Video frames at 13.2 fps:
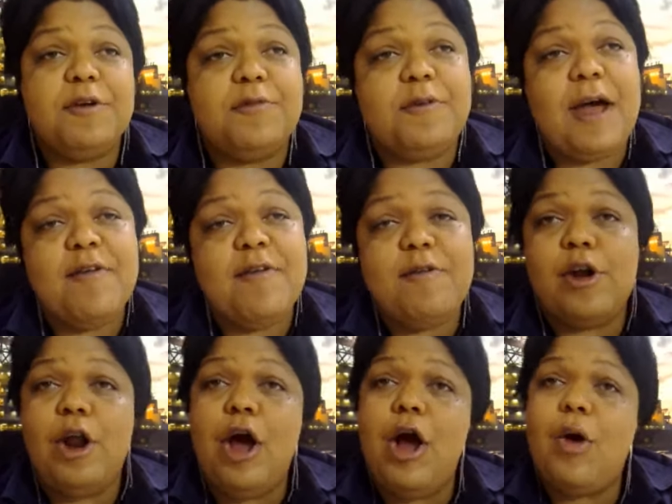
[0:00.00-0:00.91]
After five
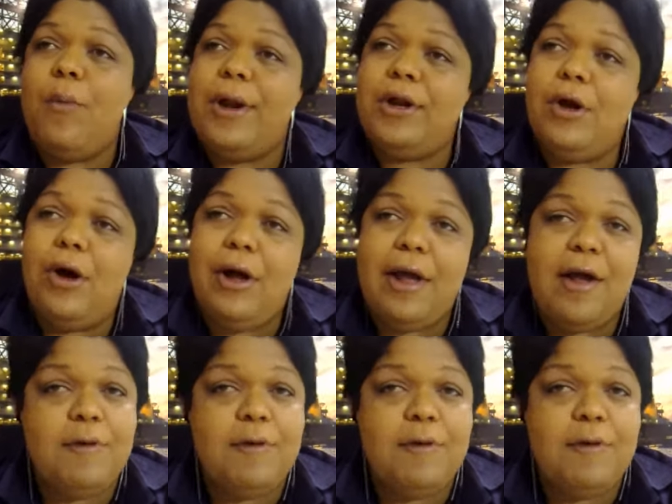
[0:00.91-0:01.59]
o'clock, when uh,